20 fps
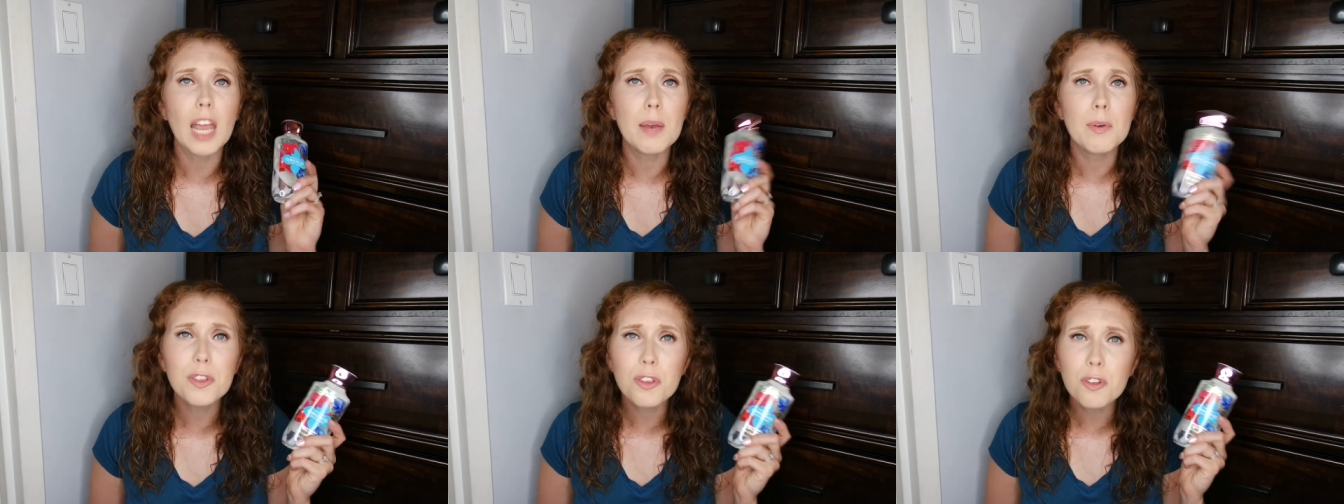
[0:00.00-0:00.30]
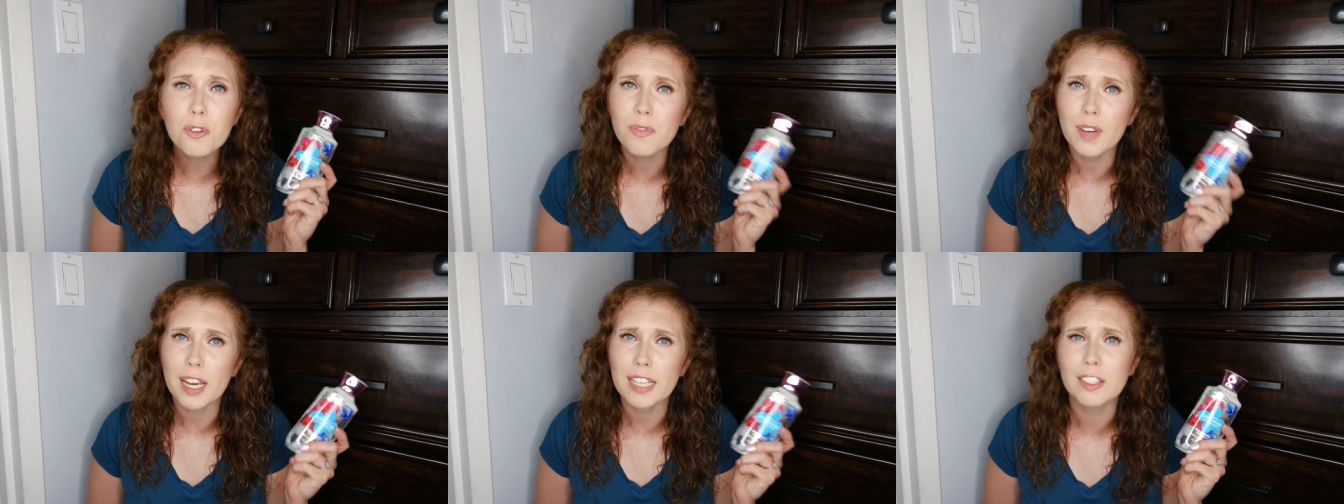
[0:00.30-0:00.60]
I went
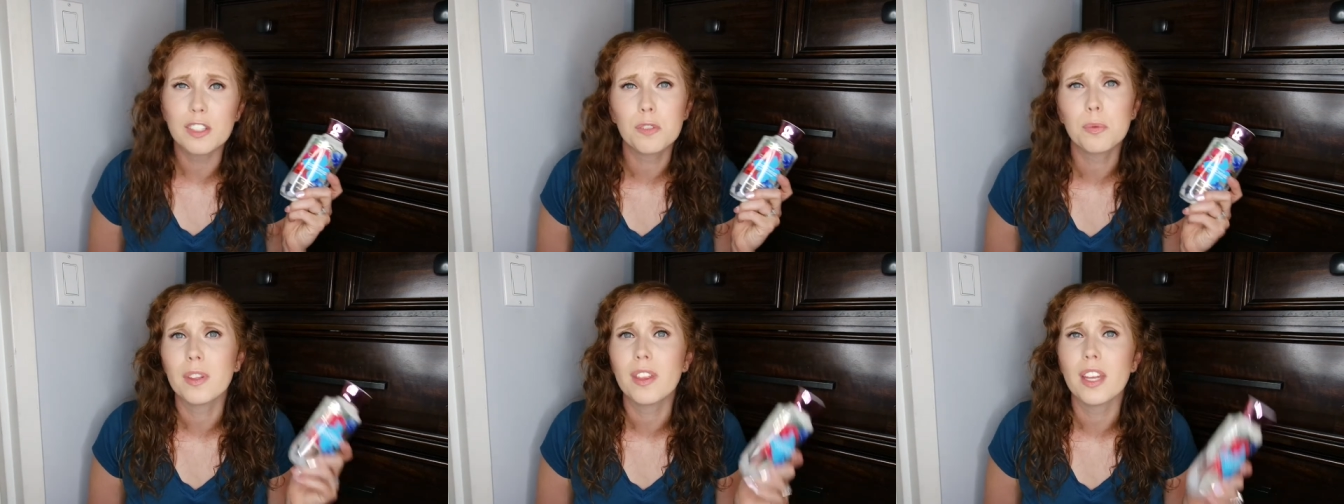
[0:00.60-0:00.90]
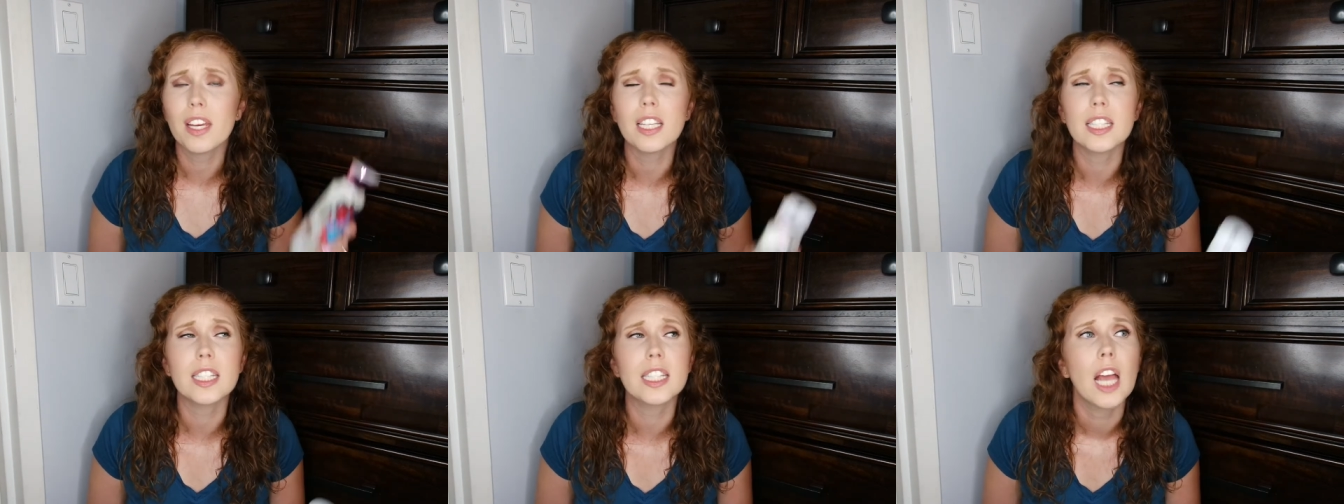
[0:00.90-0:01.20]
through phases with
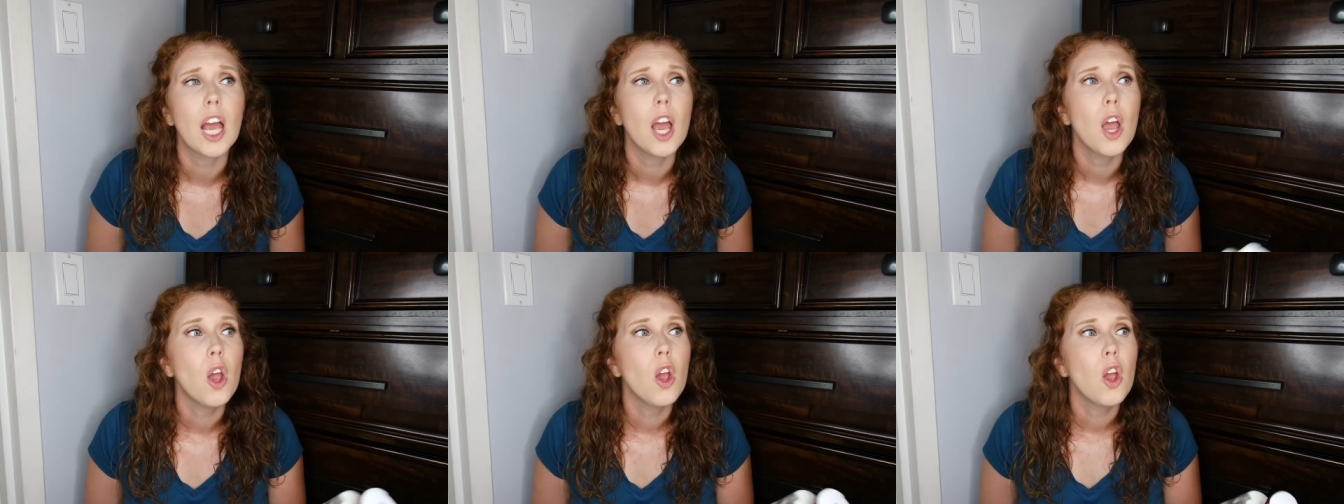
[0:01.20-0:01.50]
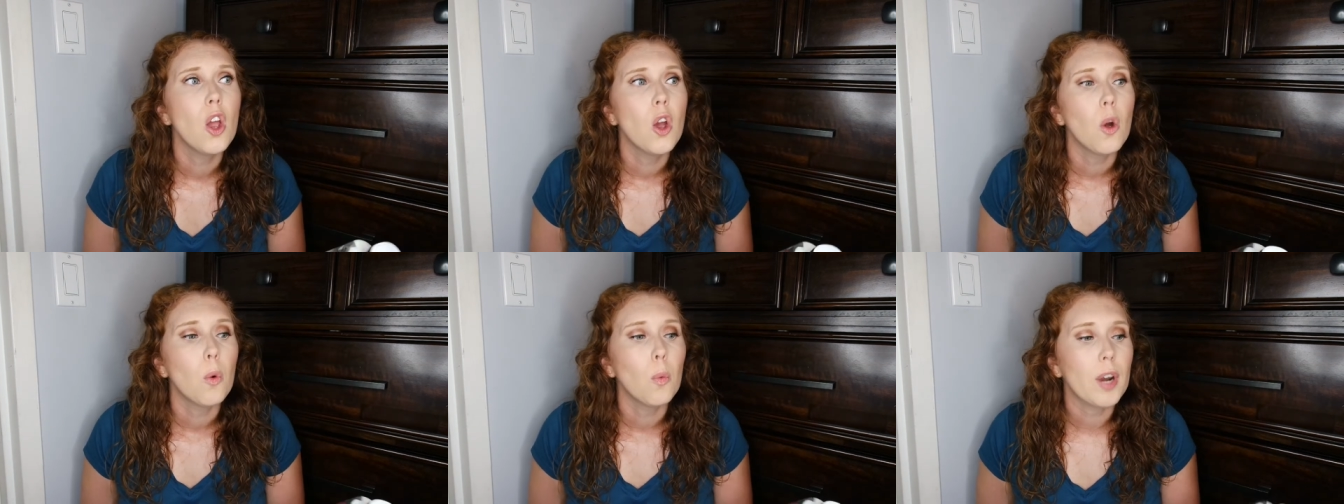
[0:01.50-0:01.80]
this.
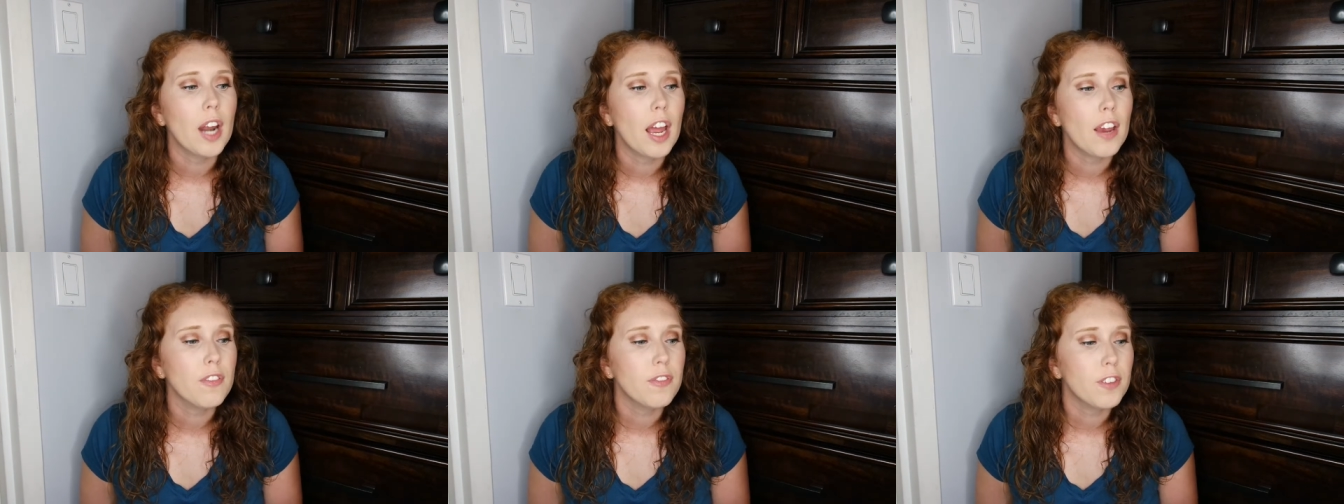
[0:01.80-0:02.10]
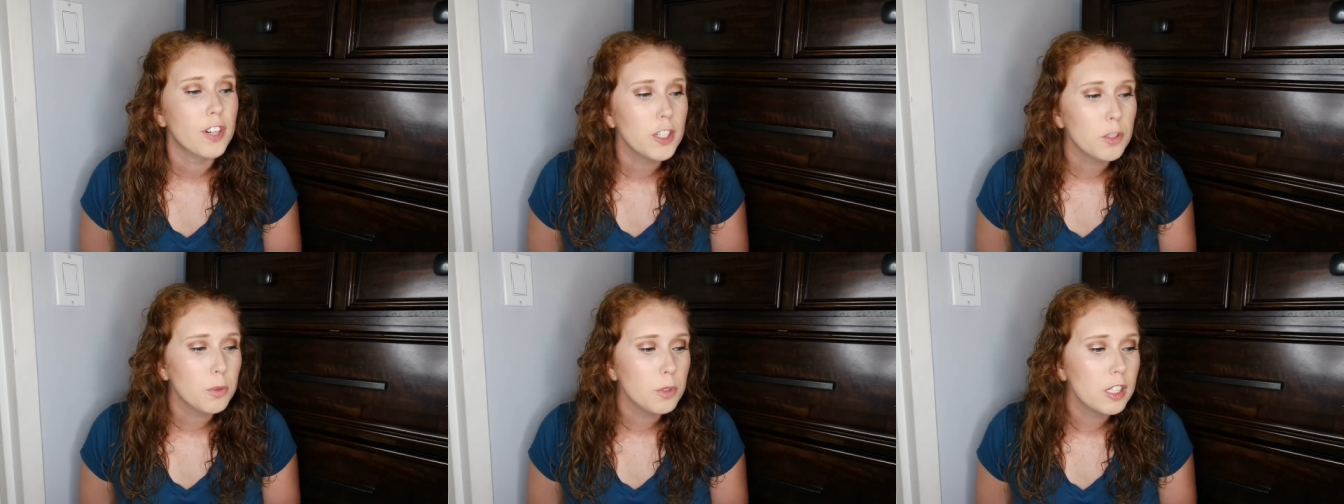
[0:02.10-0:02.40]
When I
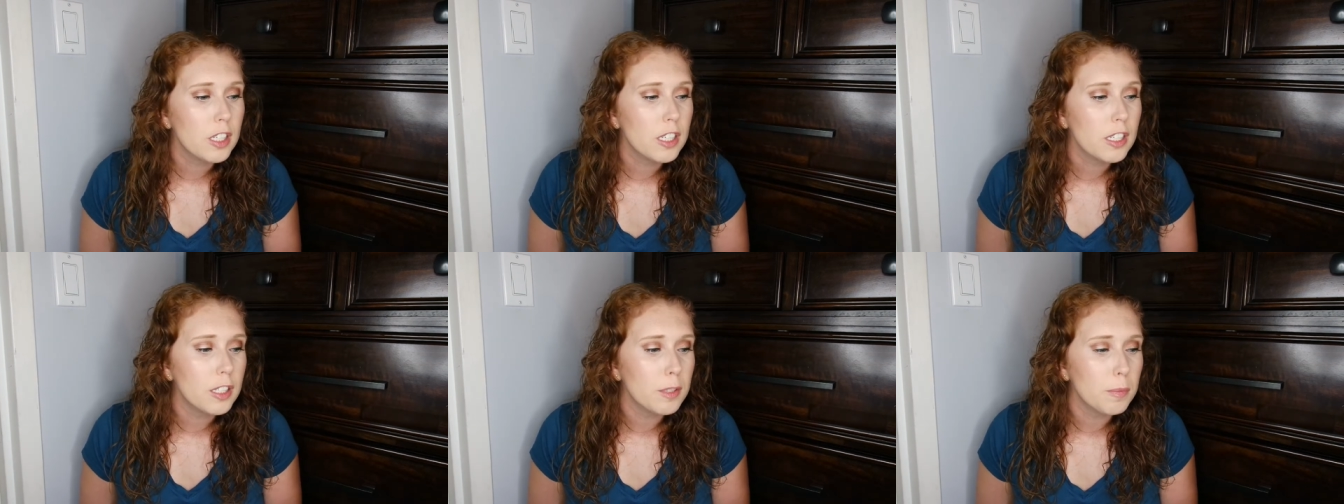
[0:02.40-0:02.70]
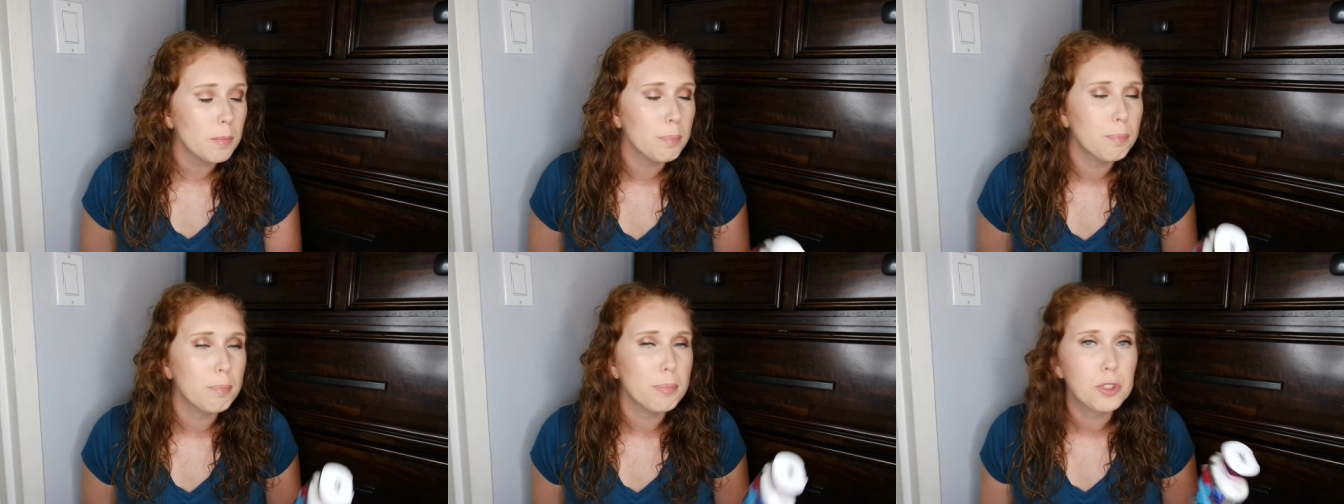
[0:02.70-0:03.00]
first was
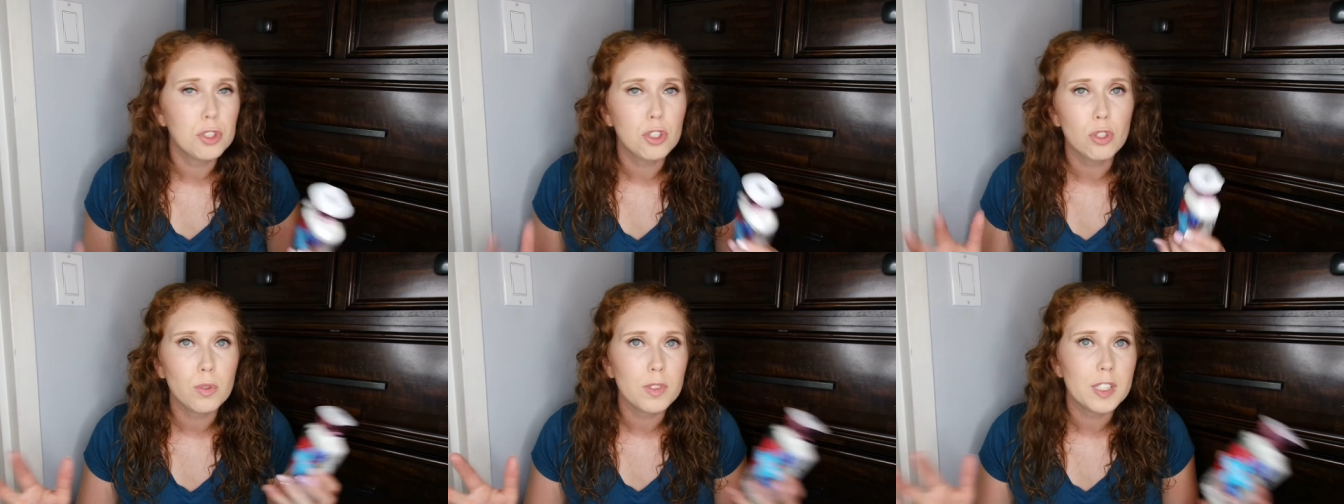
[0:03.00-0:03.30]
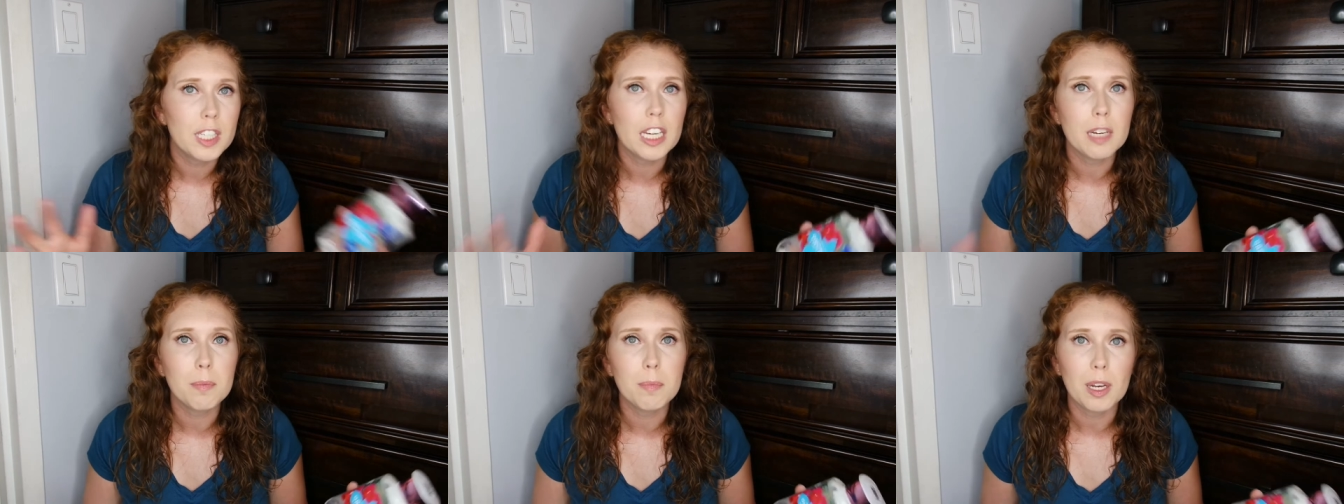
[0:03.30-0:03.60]

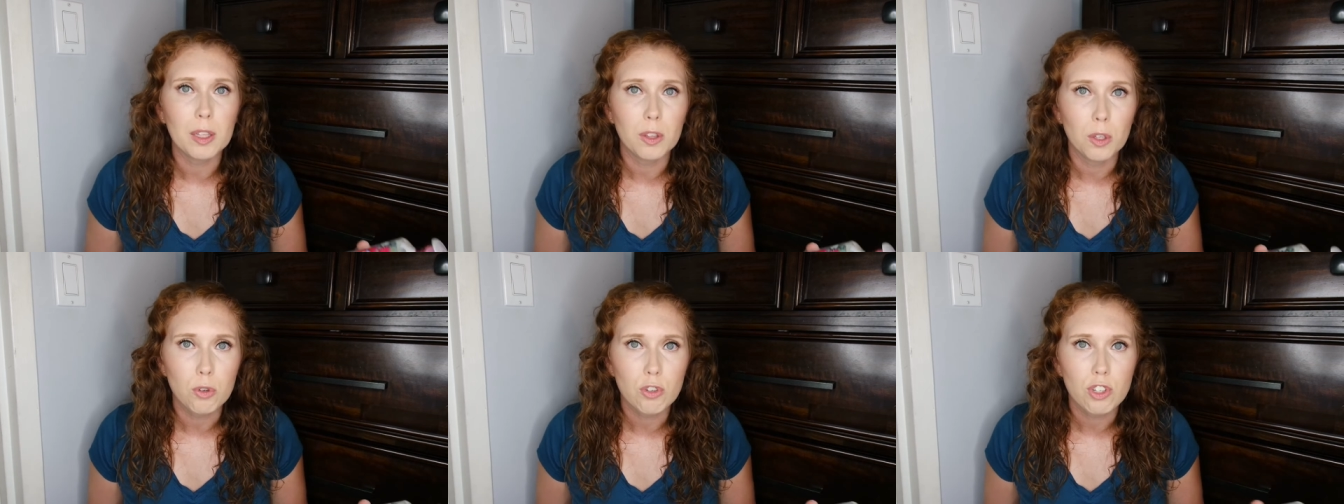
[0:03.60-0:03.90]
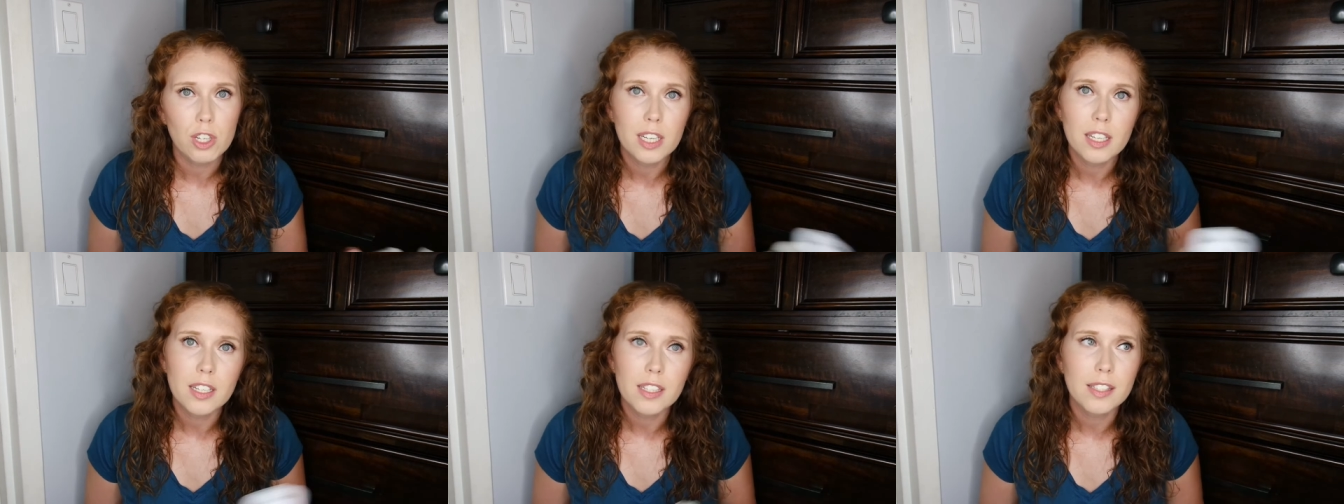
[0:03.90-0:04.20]
choosing my
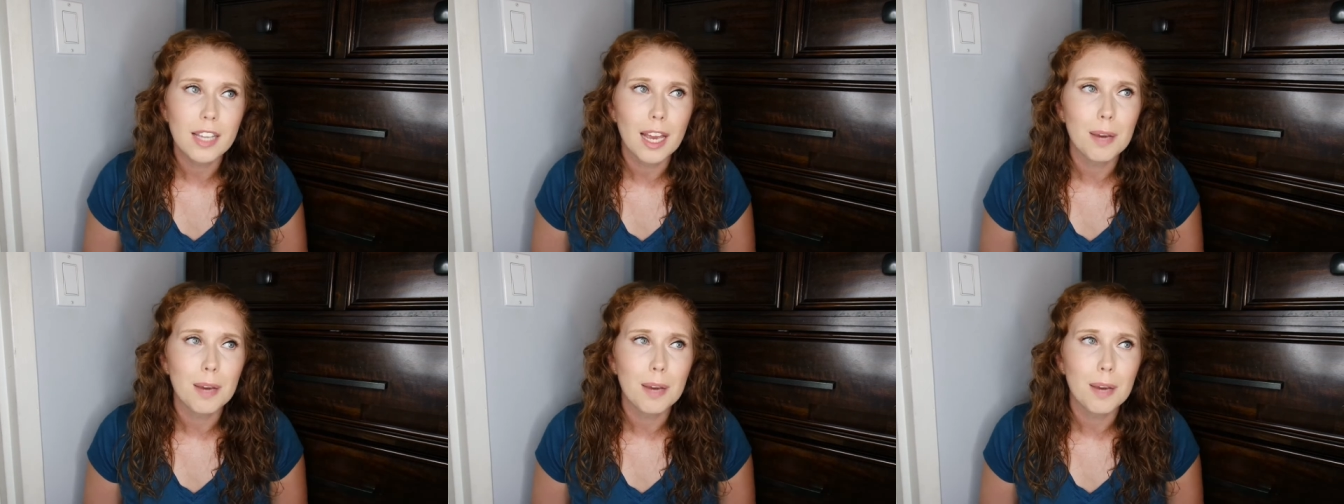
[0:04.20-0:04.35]
lotions,